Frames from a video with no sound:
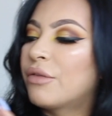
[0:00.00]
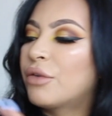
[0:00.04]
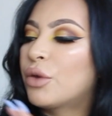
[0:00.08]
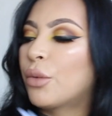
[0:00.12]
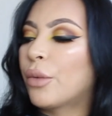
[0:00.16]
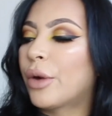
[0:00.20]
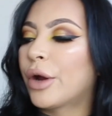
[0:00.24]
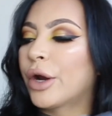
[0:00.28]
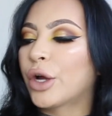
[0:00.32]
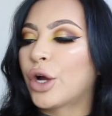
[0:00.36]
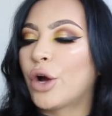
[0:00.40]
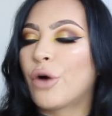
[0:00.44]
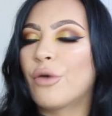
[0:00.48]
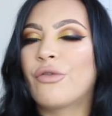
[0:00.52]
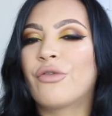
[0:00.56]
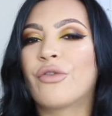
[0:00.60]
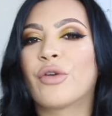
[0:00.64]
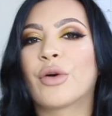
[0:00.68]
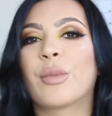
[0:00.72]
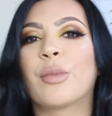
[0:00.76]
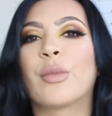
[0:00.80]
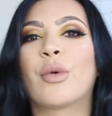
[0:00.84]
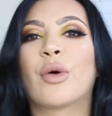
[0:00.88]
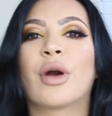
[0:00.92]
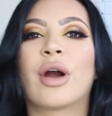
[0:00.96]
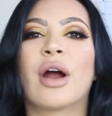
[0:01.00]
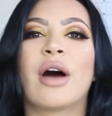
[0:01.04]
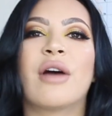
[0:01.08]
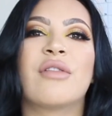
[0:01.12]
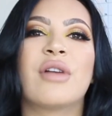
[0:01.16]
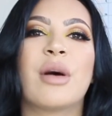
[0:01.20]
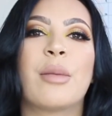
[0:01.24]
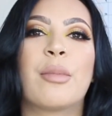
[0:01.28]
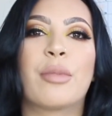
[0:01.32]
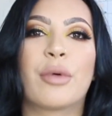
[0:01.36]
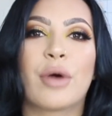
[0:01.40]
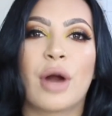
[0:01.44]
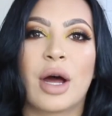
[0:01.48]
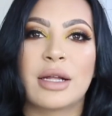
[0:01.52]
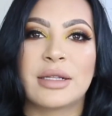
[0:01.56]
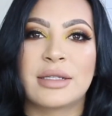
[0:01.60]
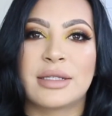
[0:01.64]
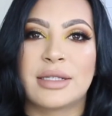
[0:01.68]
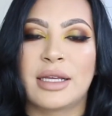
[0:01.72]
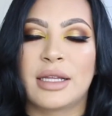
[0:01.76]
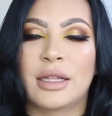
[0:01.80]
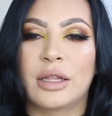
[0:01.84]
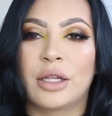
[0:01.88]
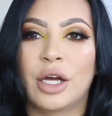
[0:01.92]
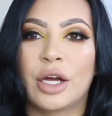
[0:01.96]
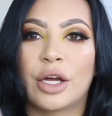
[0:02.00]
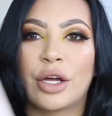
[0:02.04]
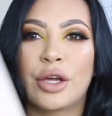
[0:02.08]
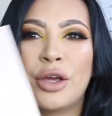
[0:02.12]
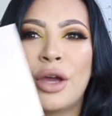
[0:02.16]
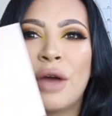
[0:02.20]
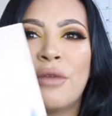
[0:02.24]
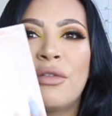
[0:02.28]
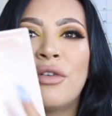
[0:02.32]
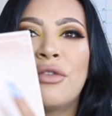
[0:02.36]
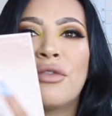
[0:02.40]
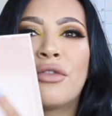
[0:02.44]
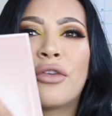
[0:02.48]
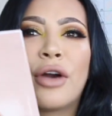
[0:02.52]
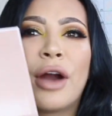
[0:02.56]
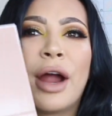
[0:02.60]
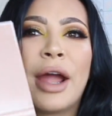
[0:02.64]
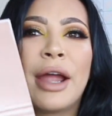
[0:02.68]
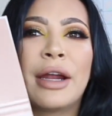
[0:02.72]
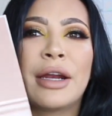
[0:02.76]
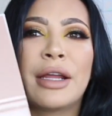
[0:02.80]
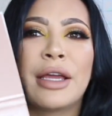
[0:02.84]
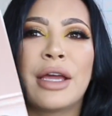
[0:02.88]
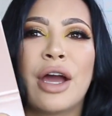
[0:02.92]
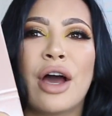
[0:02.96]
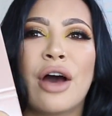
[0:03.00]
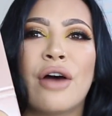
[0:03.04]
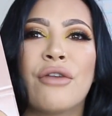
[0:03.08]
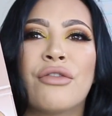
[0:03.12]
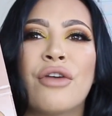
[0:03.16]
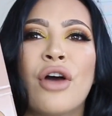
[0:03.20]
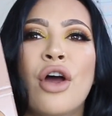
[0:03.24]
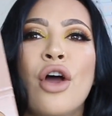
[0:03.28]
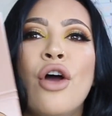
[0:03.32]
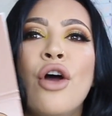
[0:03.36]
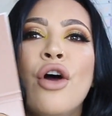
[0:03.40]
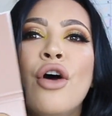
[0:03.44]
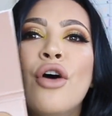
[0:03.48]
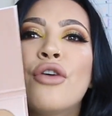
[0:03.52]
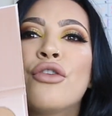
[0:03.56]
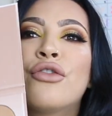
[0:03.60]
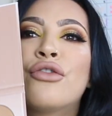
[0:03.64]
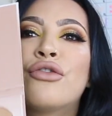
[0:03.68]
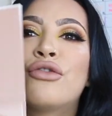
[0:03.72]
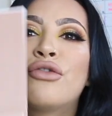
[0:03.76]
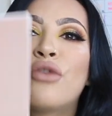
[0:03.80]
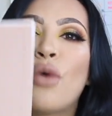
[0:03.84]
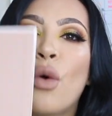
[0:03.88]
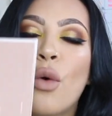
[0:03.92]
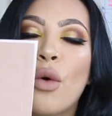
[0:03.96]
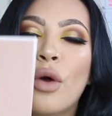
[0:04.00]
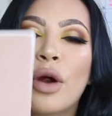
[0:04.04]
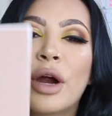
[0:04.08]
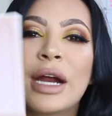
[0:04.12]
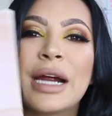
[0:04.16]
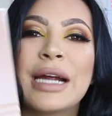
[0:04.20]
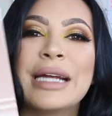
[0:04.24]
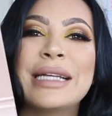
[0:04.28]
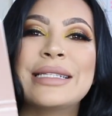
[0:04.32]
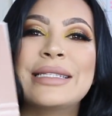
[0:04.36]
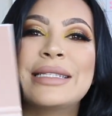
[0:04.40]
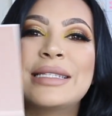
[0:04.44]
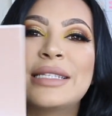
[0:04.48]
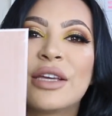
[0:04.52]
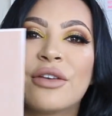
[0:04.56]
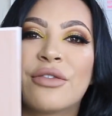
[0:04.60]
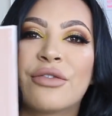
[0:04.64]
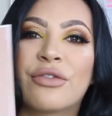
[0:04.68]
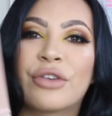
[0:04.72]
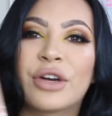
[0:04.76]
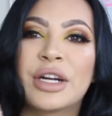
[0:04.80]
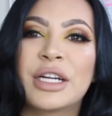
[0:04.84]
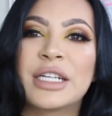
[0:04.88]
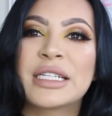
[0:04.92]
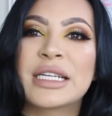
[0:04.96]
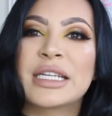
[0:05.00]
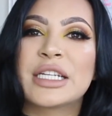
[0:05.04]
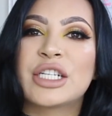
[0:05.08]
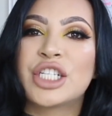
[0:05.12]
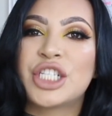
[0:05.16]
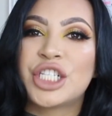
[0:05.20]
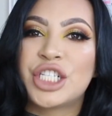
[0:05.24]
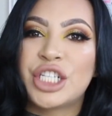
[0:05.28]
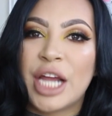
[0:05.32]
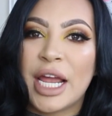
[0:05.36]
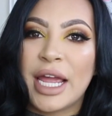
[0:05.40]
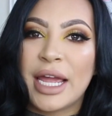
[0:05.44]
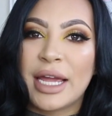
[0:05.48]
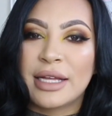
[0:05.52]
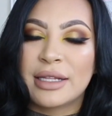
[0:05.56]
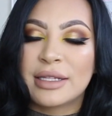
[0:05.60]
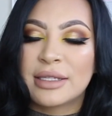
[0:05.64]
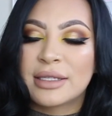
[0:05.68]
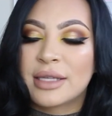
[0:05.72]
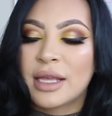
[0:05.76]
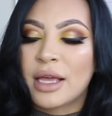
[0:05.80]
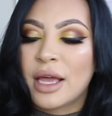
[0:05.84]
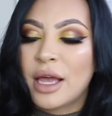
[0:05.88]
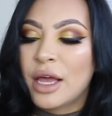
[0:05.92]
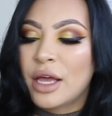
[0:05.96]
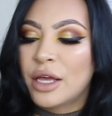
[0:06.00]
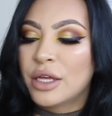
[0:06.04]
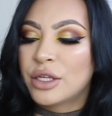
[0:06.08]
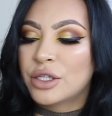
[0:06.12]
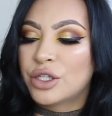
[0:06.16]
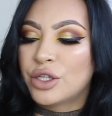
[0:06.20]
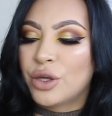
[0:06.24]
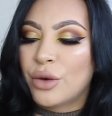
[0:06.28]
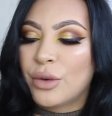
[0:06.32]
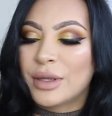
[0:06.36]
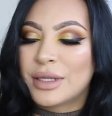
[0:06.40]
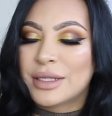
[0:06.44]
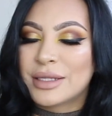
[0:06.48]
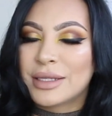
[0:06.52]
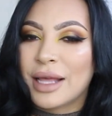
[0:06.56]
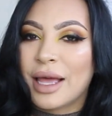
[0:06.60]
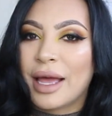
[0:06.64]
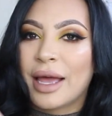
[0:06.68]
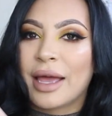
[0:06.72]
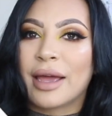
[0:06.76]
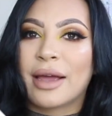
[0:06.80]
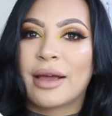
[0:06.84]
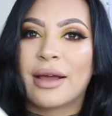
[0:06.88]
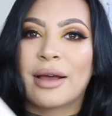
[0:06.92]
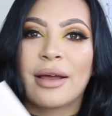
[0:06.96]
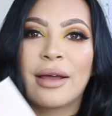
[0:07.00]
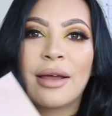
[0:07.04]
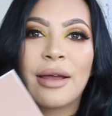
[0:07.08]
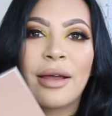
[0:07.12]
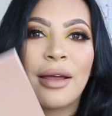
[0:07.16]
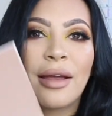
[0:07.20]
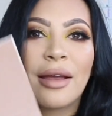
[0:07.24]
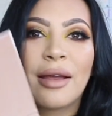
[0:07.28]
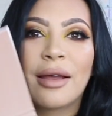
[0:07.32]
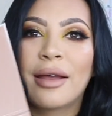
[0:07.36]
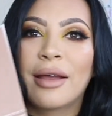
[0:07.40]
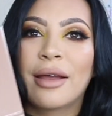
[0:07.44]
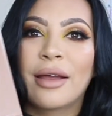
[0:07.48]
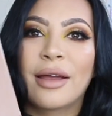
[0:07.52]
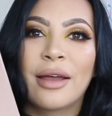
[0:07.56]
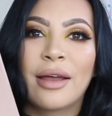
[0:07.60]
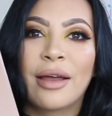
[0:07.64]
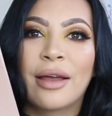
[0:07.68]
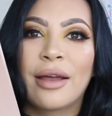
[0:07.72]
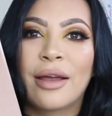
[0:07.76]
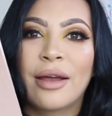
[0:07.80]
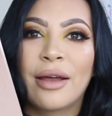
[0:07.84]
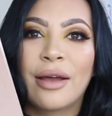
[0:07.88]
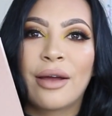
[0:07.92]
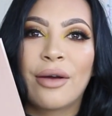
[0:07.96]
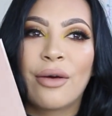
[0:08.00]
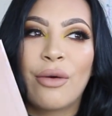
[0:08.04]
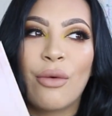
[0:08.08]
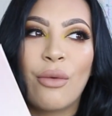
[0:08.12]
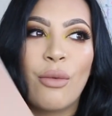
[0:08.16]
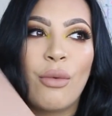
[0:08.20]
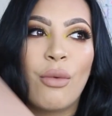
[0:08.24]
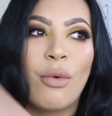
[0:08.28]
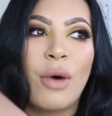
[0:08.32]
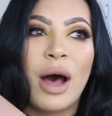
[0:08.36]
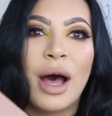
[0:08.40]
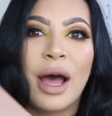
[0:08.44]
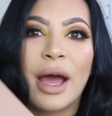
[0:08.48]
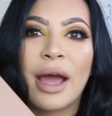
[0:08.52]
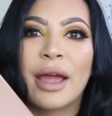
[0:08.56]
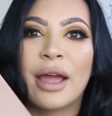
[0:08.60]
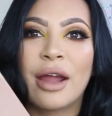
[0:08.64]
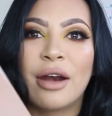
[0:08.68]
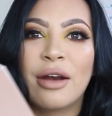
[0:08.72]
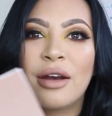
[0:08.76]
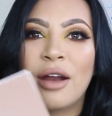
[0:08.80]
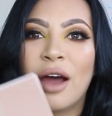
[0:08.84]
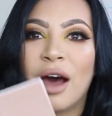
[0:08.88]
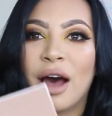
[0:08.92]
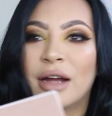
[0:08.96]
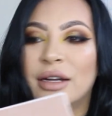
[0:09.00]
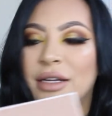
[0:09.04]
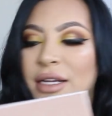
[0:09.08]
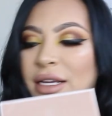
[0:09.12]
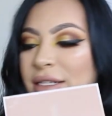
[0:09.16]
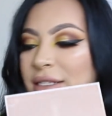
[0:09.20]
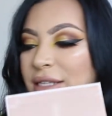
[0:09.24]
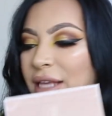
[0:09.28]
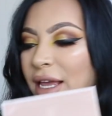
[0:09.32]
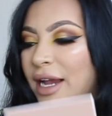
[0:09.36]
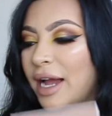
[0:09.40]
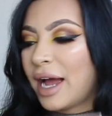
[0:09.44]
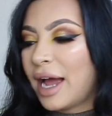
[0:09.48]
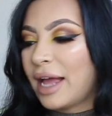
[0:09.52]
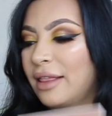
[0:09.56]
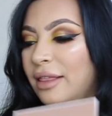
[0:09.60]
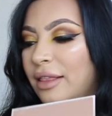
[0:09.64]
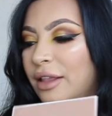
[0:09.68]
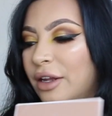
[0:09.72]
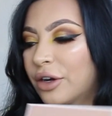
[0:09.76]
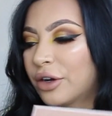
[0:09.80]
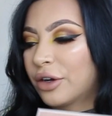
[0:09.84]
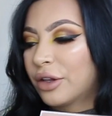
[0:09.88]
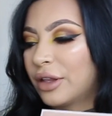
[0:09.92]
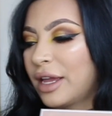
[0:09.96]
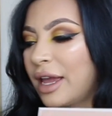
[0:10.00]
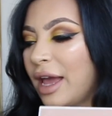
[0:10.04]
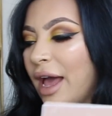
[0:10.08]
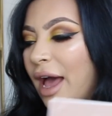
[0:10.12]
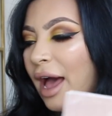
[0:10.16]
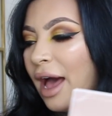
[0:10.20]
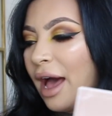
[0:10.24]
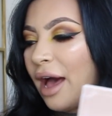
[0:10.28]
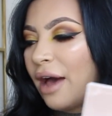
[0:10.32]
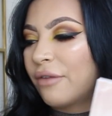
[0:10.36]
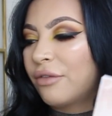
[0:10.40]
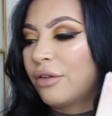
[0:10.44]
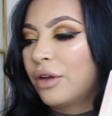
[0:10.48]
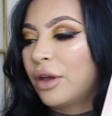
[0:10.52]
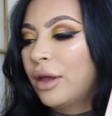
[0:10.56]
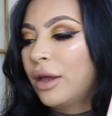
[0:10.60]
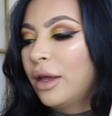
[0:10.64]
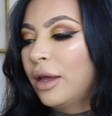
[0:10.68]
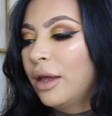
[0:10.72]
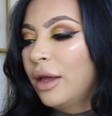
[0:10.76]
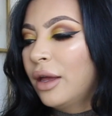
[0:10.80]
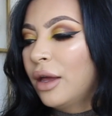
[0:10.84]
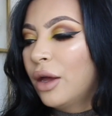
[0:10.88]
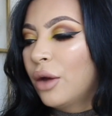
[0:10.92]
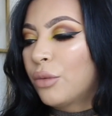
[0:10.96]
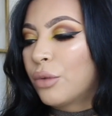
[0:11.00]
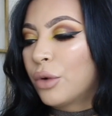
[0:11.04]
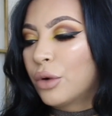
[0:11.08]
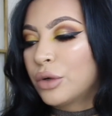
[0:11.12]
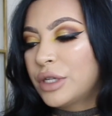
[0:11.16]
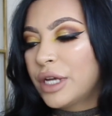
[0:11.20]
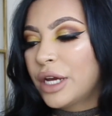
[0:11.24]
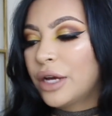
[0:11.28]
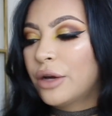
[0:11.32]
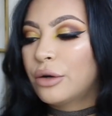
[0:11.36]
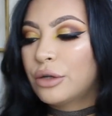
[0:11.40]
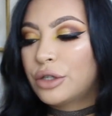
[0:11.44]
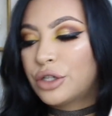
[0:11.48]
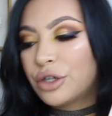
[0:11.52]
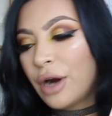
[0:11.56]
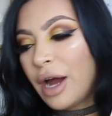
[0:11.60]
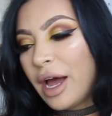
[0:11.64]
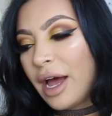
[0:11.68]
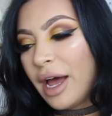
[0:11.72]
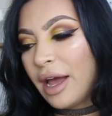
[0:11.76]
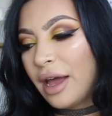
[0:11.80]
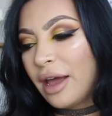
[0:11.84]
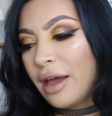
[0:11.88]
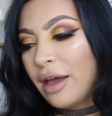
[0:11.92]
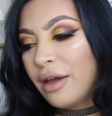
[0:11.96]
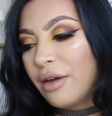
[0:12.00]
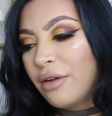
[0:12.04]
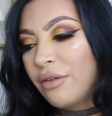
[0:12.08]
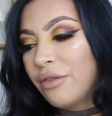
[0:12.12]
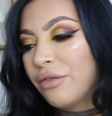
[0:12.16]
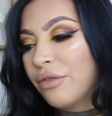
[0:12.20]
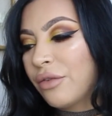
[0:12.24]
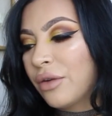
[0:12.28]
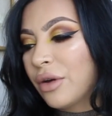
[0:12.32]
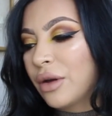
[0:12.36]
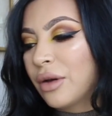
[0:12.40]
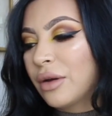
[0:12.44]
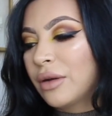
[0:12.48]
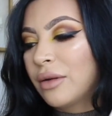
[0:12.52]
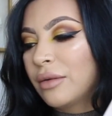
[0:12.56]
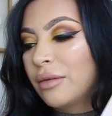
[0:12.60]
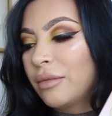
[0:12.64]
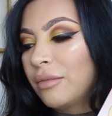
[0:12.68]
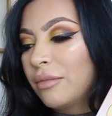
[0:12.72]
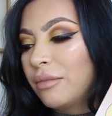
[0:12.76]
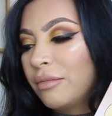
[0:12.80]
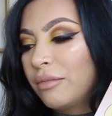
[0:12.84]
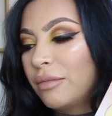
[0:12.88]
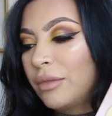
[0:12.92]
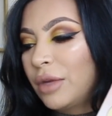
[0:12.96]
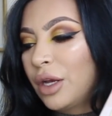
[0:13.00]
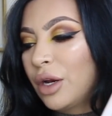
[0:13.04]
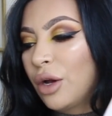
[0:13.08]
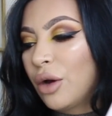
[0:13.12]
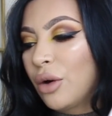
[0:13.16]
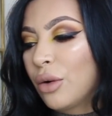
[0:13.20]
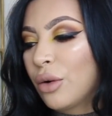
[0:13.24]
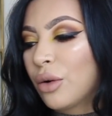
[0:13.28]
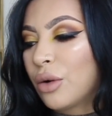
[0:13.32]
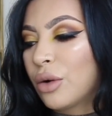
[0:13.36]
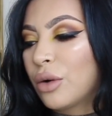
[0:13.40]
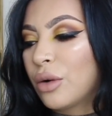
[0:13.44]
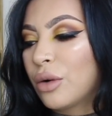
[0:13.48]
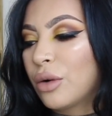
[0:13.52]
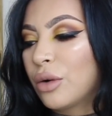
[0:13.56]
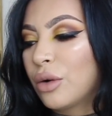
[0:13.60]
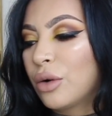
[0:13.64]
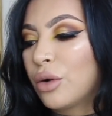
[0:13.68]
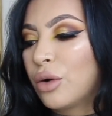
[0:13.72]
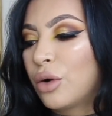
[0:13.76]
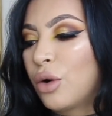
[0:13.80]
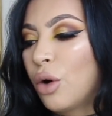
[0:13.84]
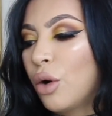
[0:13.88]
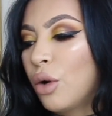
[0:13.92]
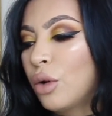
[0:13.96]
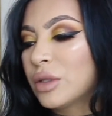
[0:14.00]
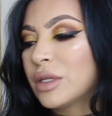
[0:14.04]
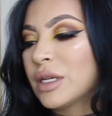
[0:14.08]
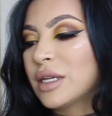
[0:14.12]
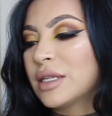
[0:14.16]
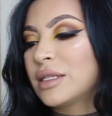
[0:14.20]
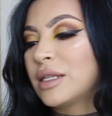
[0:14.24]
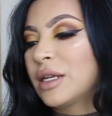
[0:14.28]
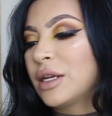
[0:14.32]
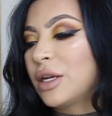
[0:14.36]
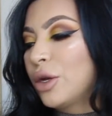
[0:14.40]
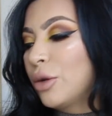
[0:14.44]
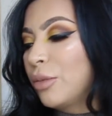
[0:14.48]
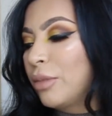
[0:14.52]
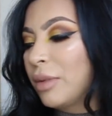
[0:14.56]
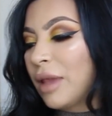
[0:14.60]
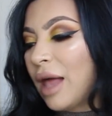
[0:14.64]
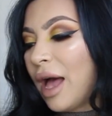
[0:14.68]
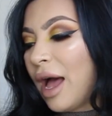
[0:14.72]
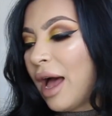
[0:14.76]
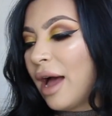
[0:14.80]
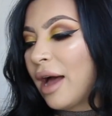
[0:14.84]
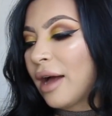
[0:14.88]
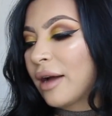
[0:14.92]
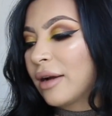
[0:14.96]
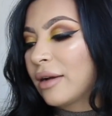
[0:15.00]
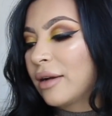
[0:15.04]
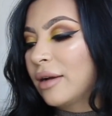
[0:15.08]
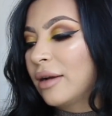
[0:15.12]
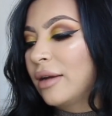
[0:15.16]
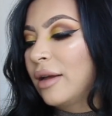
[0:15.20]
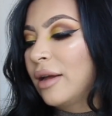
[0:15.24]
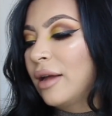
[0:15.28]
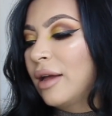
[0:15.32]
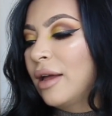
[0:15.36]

if you want to go for more of a bronzy look. You have a variety of four different shades, so it's like, why not? It's like I literally have Rodeo Drive, you know, Gold is the New Black,